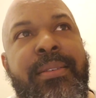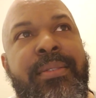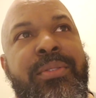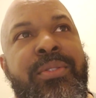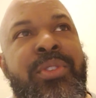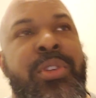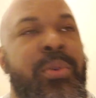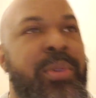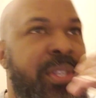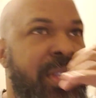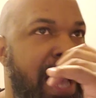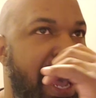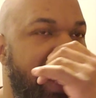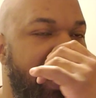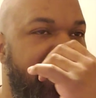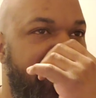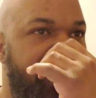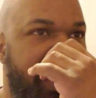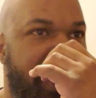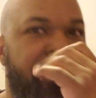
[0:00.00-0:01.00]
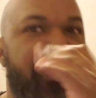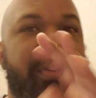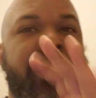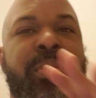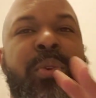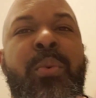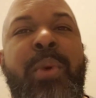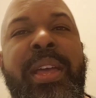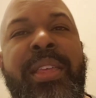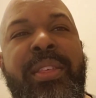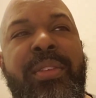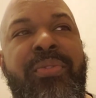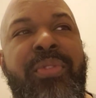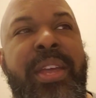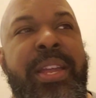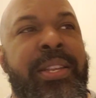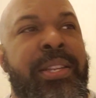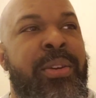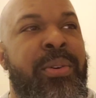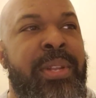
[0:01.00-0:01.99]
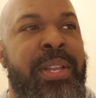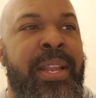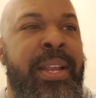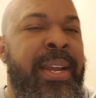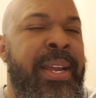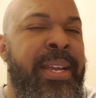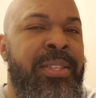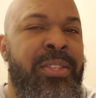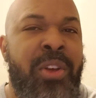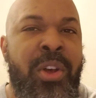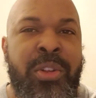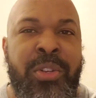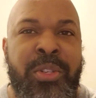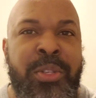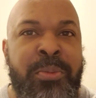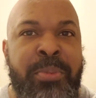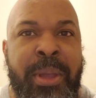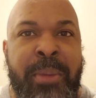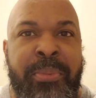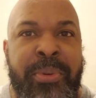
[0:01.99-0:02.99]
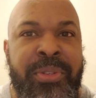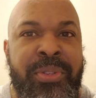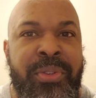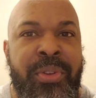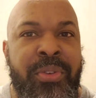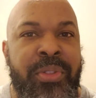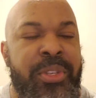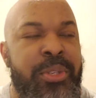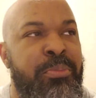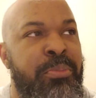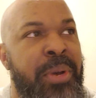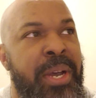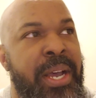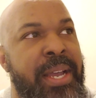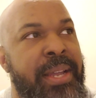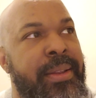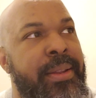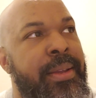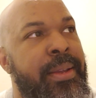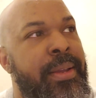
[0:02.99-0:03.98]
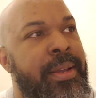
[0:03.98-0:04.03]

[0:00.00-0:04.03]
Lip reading: so it's kind of different the way that they do it, and I guess all newspapers do this, but